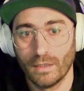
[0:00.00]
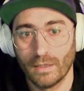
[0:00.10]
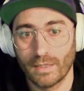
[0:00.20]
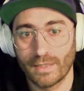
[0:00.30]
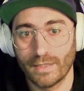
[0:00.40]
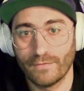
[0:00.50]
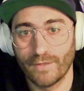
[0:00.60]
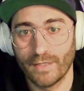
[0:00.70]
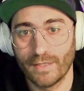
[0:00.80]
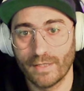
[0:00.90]
Let's see if
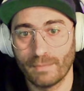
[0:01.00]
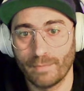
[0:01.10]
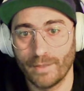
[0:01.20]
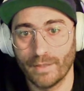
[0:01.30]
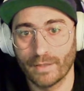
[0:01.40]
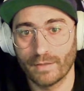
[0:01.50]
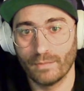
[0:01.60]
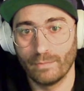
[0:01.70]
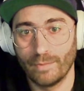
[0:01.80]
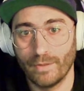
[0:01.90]
they disappear at
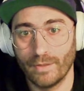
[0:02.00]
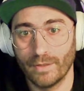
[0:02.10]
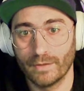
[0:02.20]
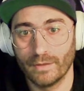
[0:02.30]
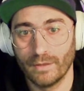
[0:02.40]
some point.